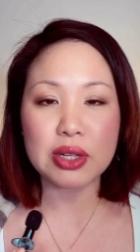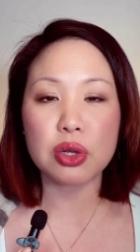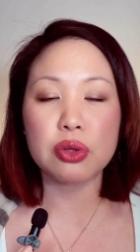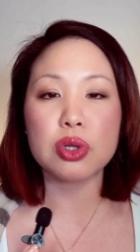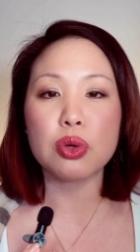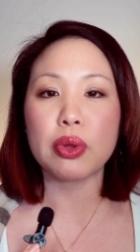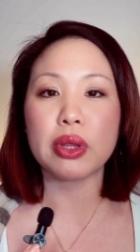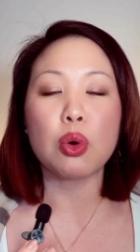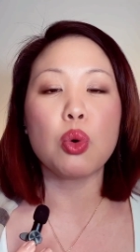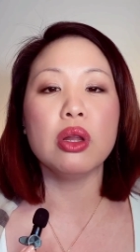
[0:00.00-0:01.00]
to do with the
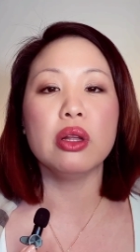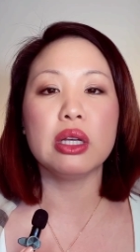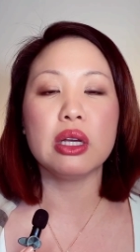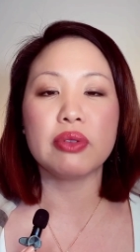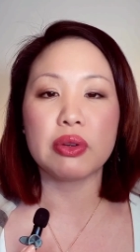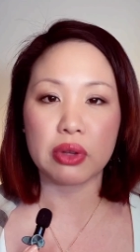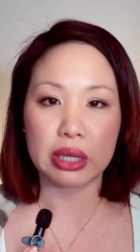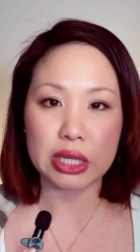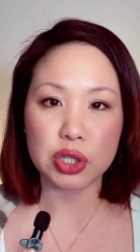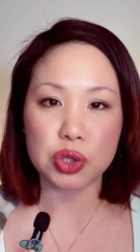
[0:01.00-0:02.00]
quality of the
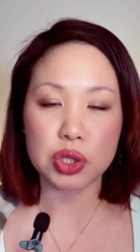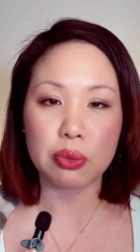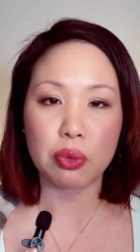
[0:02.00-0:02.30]
relationship